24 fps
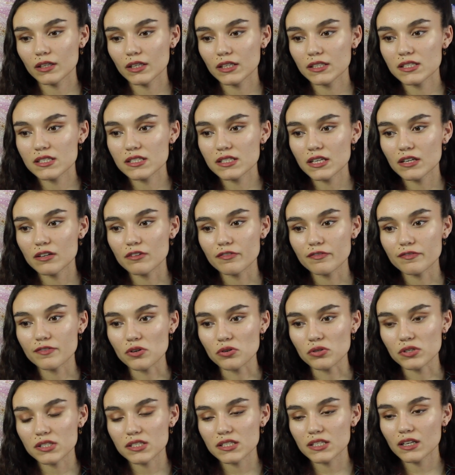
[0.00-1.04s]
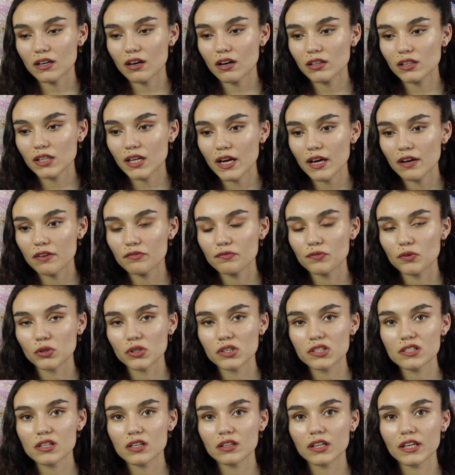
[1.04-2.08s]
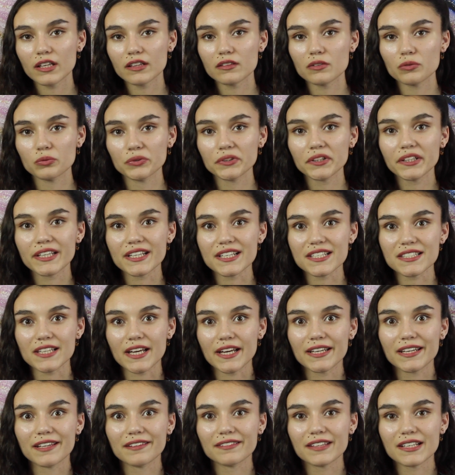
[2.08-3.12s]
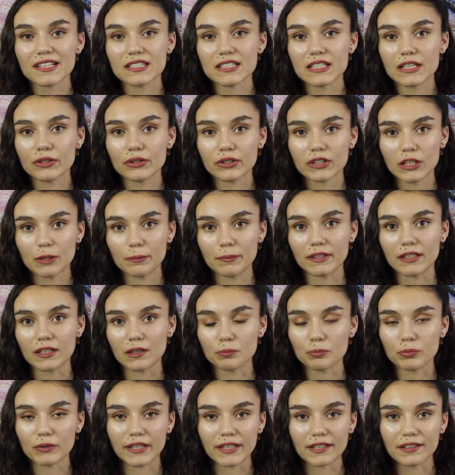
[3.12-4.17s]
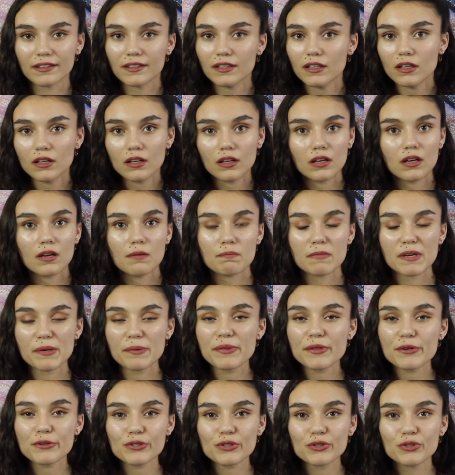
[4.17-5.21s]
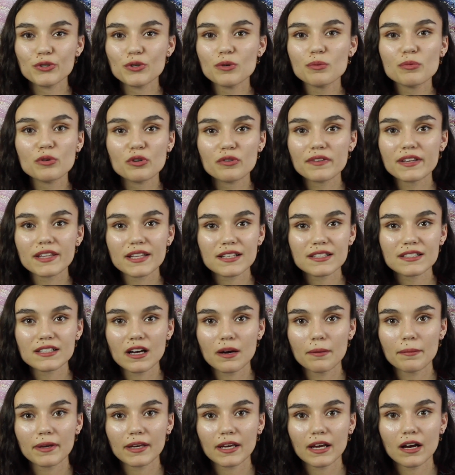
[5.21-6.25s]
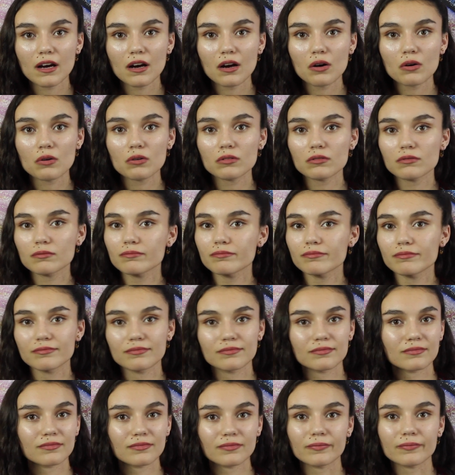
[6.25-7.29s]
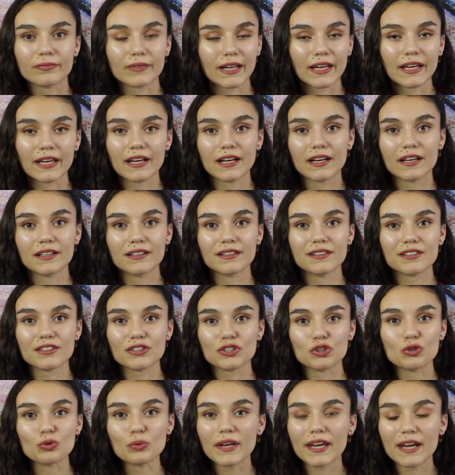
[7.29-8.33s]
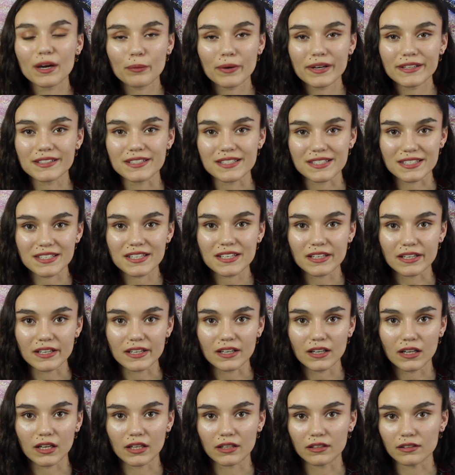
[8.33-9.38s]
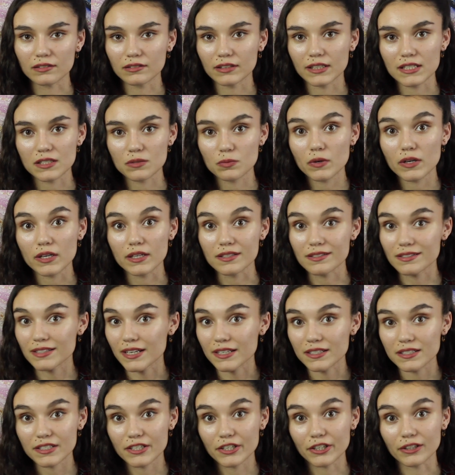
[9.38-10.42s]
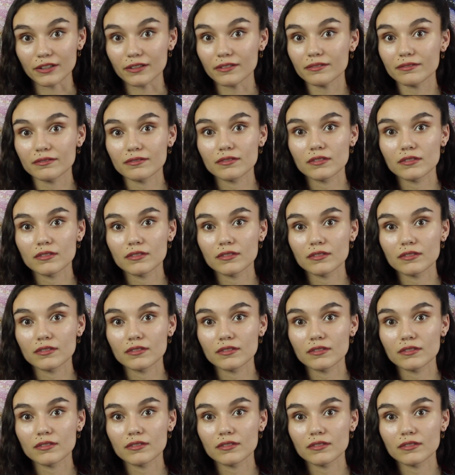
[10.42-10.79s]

Instead of focusing on that, focus on like the really exciting things that are coming up. Like maybe there's a new movie that's coming out and you can't wait to see it, and guess what? It's next year.